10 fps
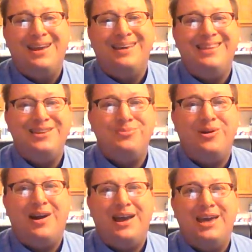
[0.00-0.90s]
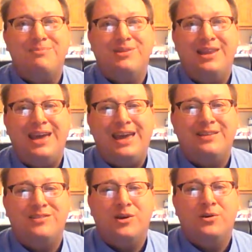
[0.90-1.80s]
And that's where I am today.
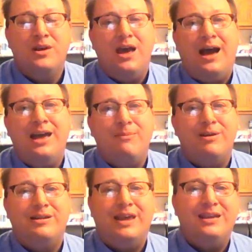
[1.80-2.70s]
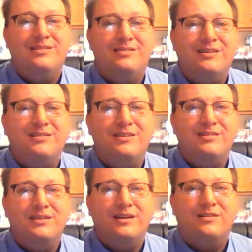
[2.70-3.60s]
So I am at day
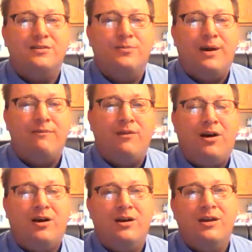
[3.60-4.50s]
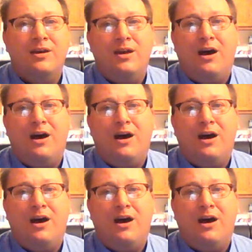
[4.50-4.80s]
66 of my vlog.